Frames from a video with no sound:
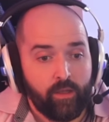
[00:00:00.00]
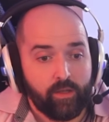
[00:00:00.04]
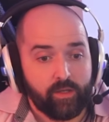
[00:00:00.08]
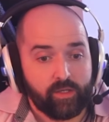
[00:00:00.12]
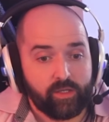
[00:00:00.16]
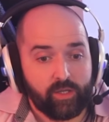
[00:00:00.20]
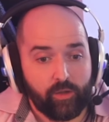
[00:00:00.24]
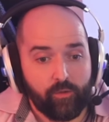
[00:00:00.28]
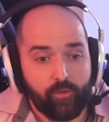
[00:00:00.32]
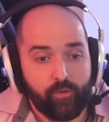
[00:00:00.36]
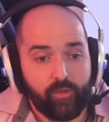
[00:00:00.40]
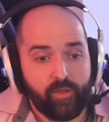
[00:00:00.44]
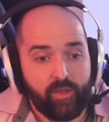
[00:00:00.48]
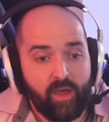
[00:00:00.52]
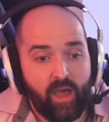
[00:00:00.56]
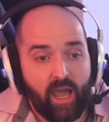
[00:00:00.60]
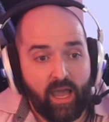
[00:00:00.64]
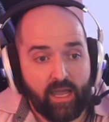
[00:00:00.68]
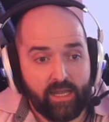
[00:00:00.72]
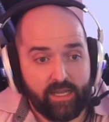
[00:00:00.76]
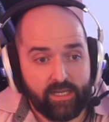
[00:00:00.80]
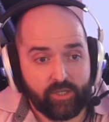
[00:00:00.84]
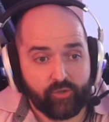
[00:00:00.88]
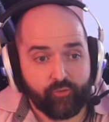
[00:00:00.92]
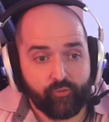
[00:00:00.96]
So
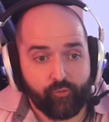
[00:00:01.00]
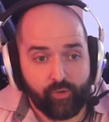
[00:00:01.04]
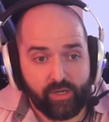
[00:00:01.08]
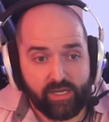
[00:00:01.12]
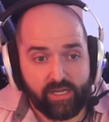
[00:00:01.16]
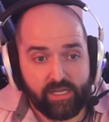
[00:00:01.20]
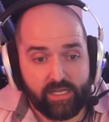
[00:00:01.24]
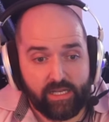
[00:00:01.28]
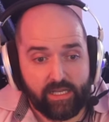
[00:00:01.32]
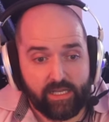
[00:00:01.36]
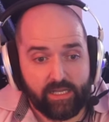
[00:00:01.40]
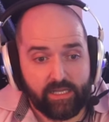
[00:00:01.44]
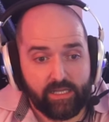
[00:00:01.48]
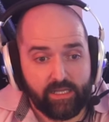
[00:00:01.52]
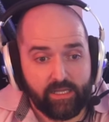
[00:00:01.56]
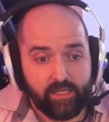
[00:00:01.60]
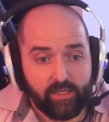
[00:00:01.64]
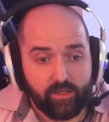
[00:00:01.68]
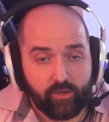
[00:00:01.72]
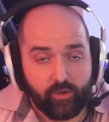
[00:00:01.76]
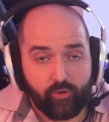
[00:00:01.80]
that is really